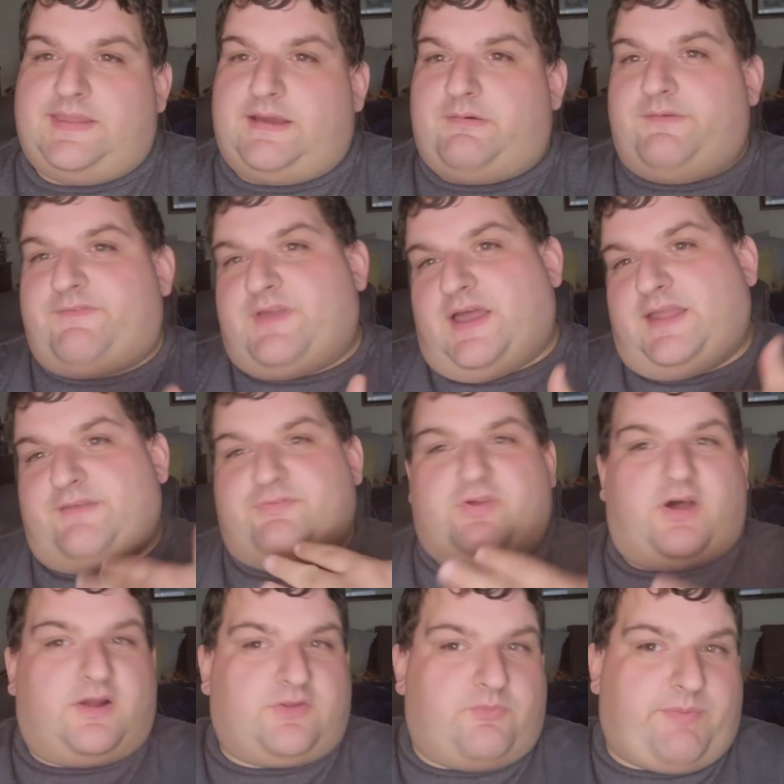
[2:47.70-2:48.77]
Now, we've kind of
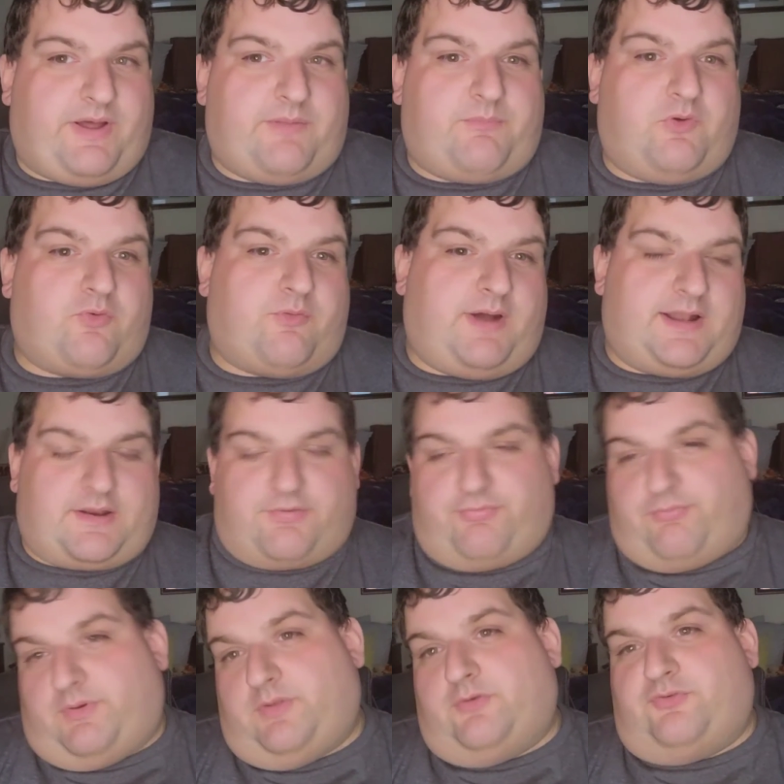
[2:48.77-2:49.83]
talked about erotic
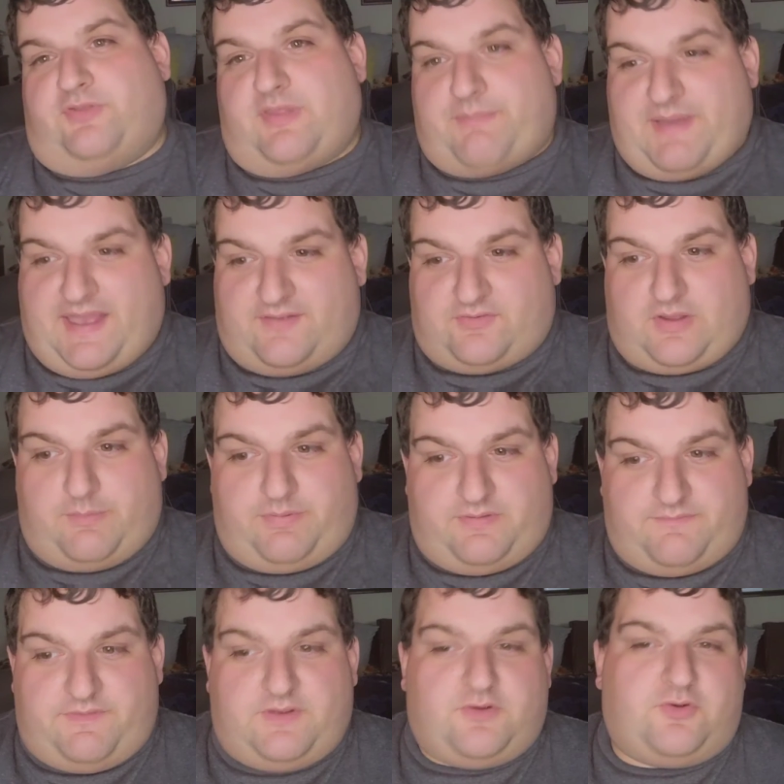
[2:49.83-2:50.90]
thrillers in the past couple
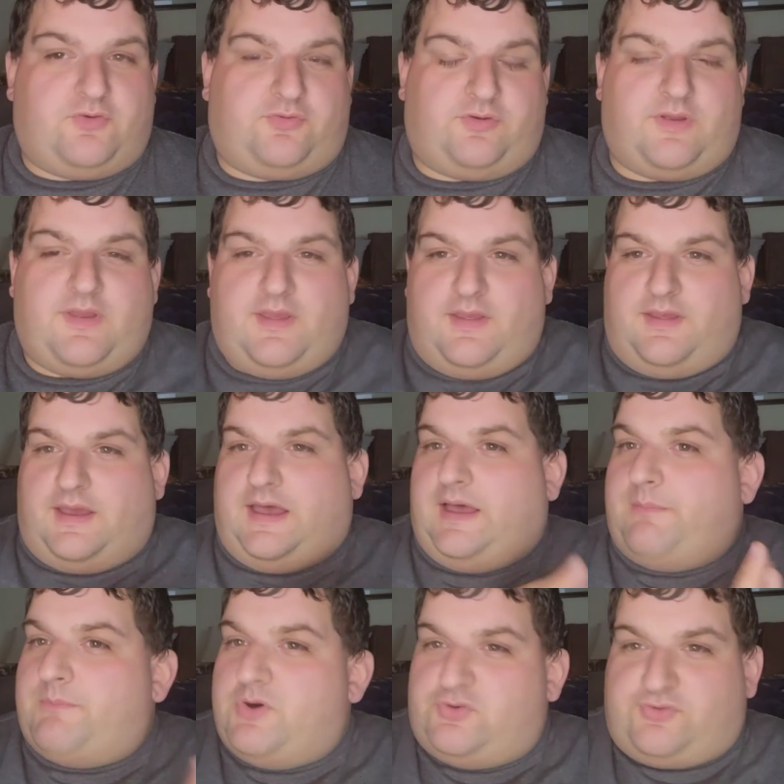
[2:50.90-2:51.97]
of years.
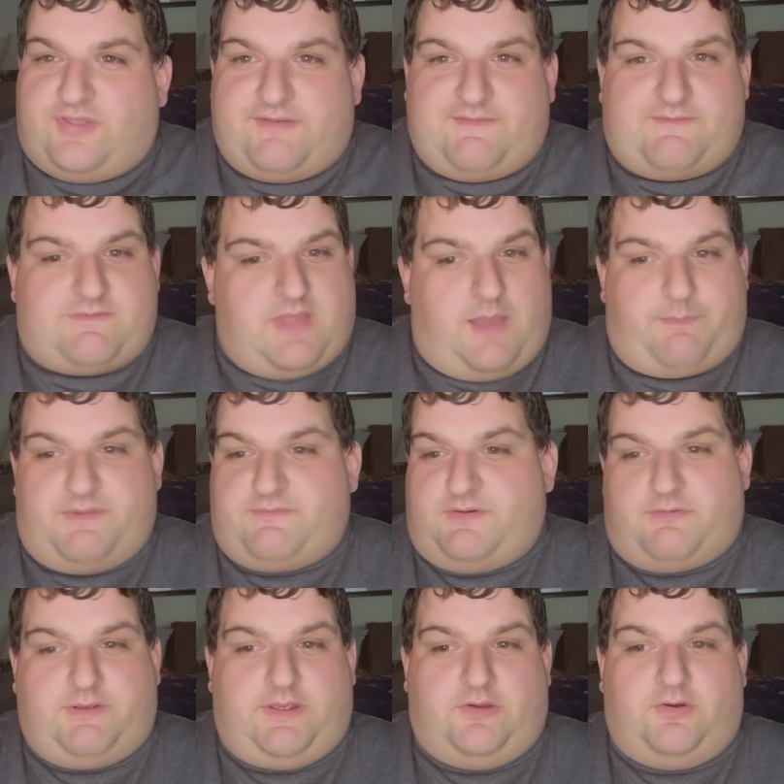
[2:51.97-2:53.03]
Uh, most of them have not been
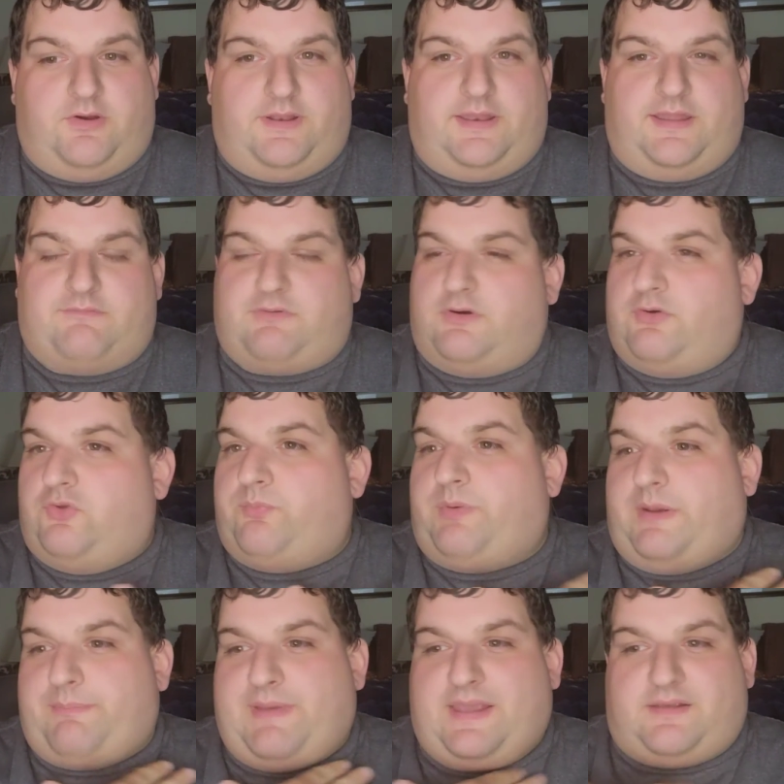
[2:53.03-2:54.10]
very good, and I've always
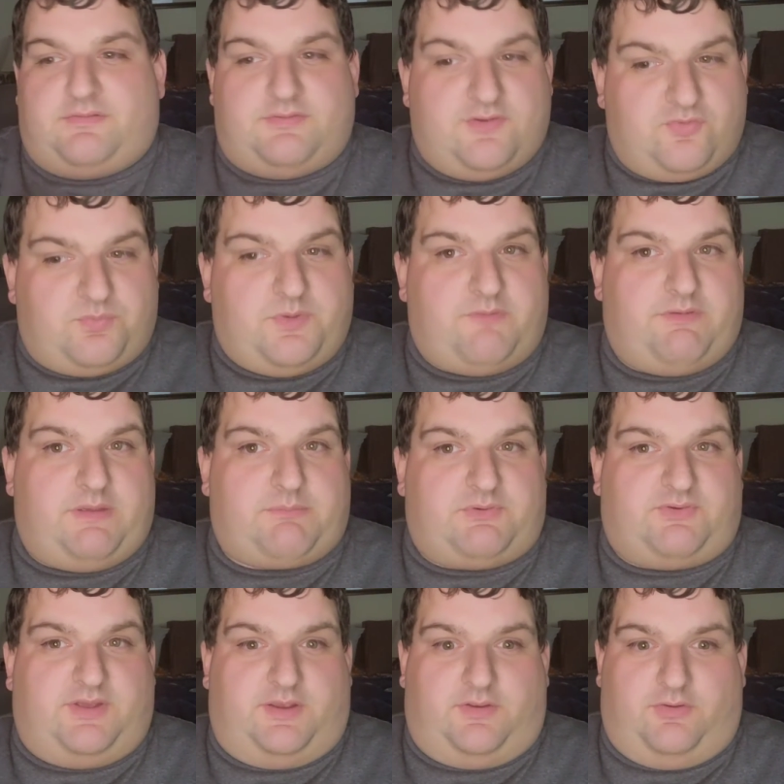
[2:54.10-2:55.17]
brought back this movie in
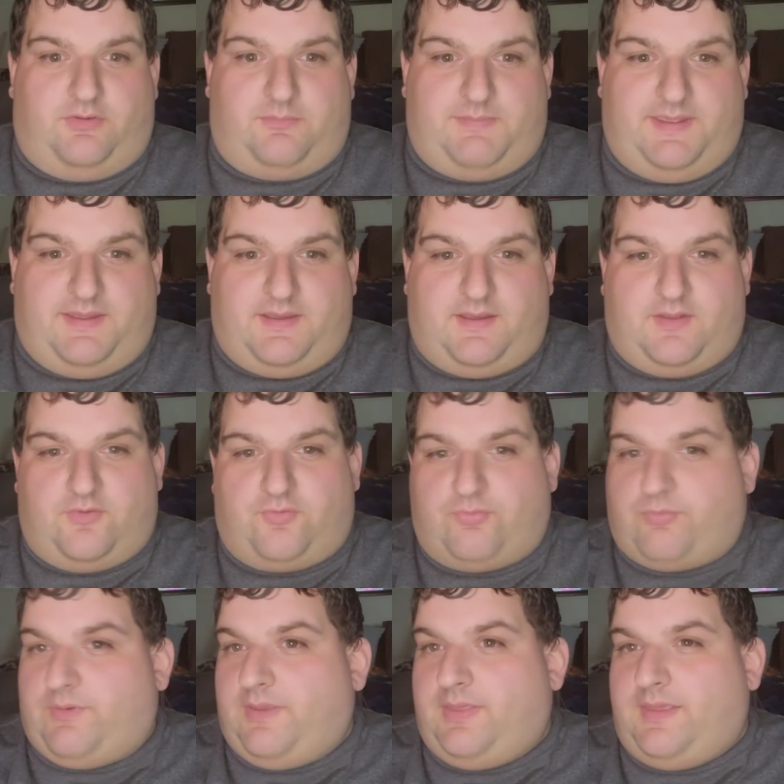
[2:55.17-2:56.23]
particular because
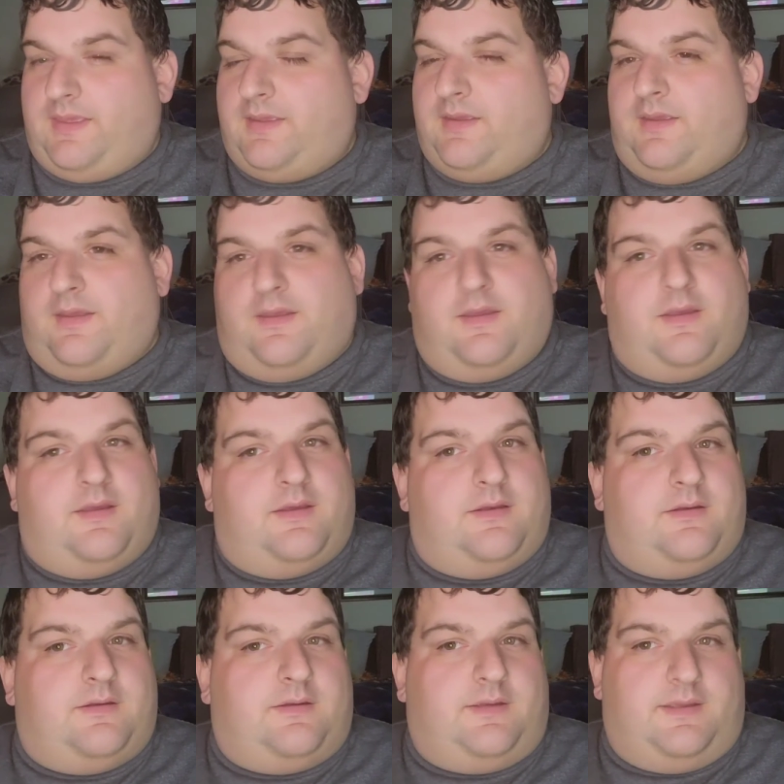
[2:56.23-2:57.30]
really
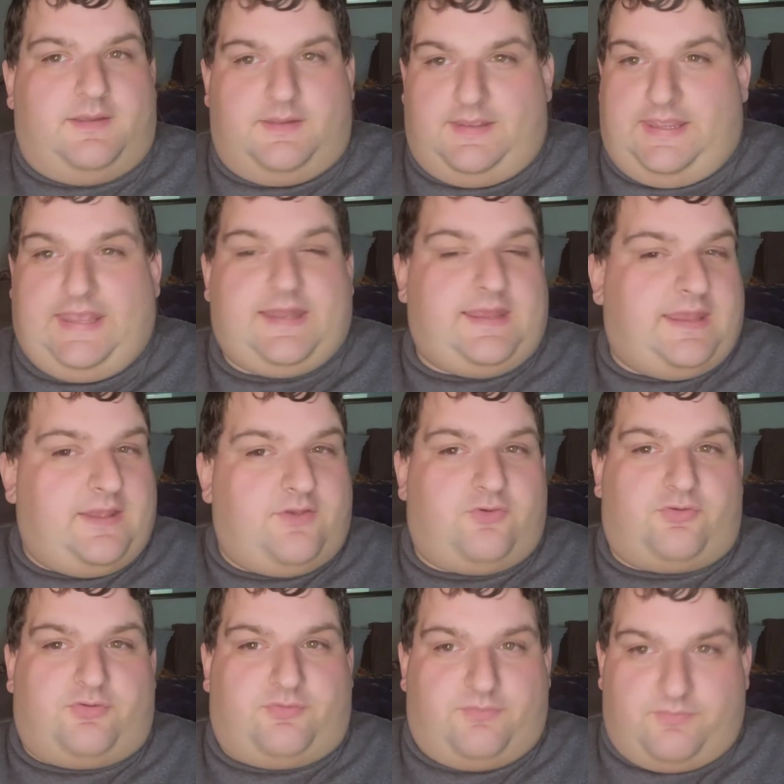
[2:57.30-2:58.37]
it
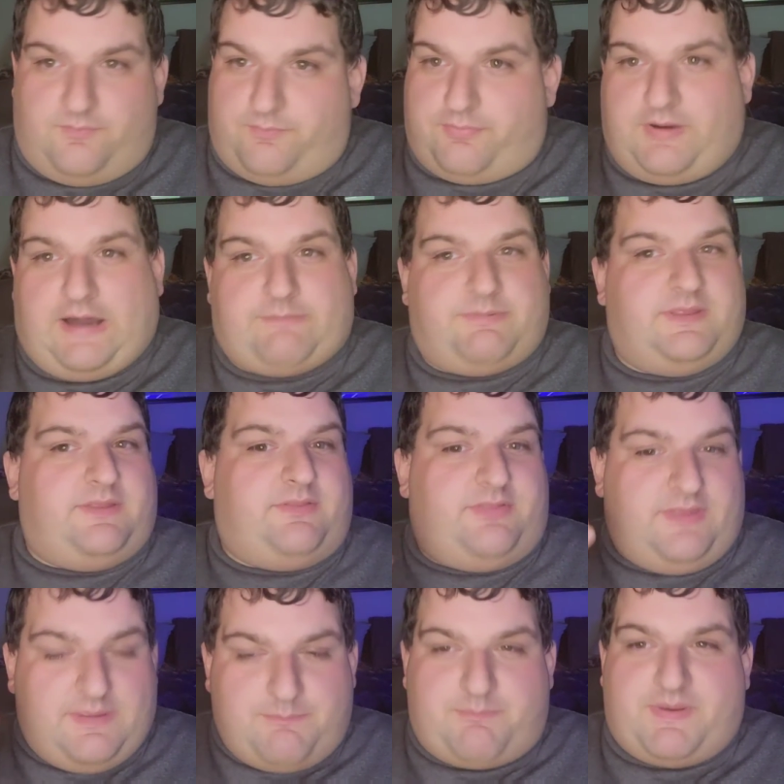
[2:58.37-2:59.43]
is probably
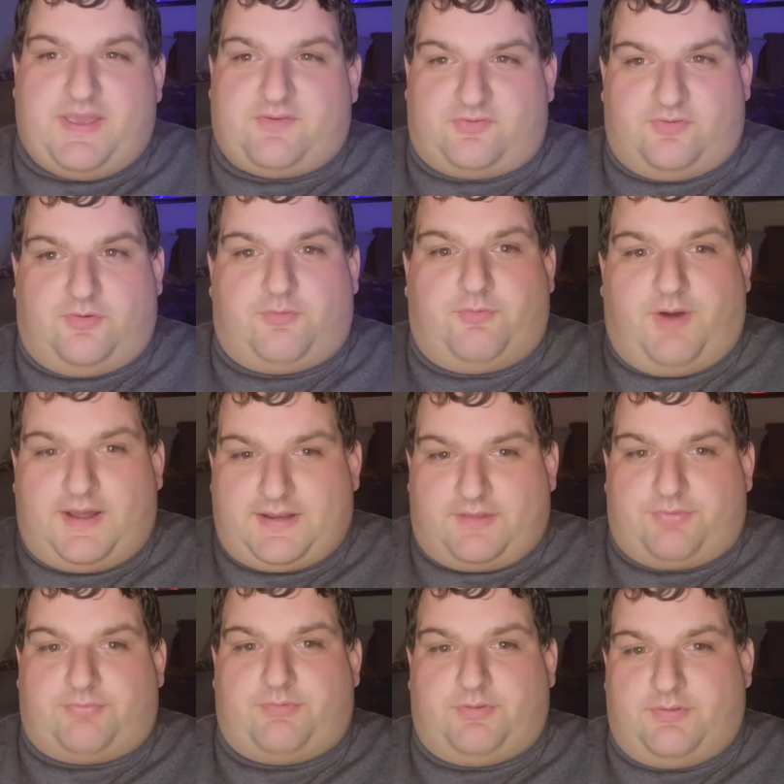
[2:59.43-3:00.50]
the best
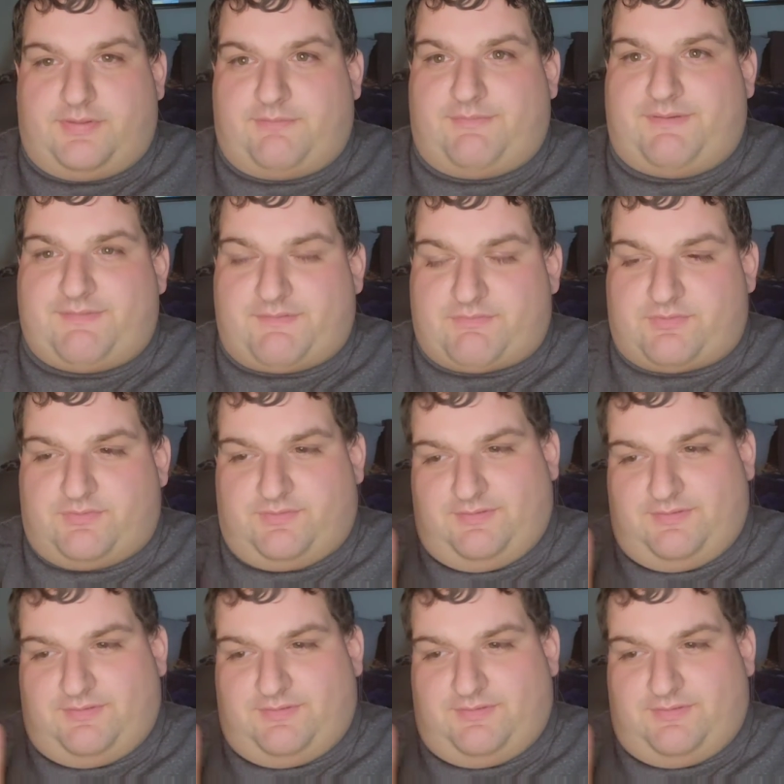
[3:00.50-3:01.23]
erotic thriller that we've ever